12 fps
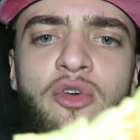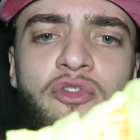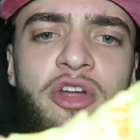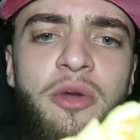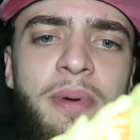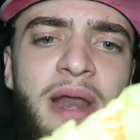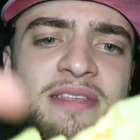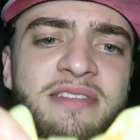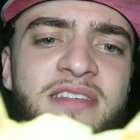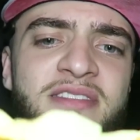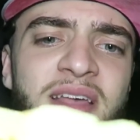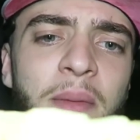over here, but I
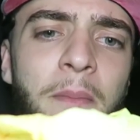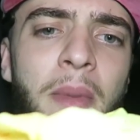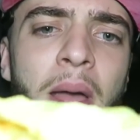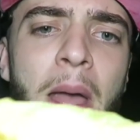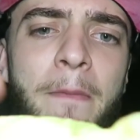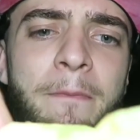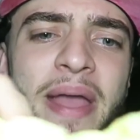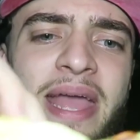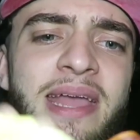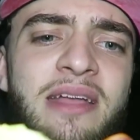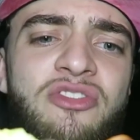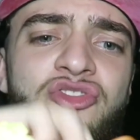see some
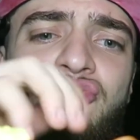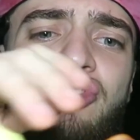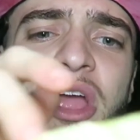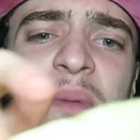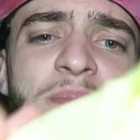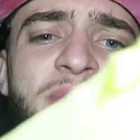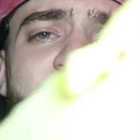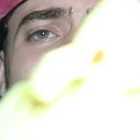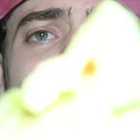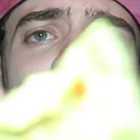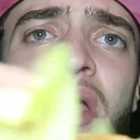bacon strips.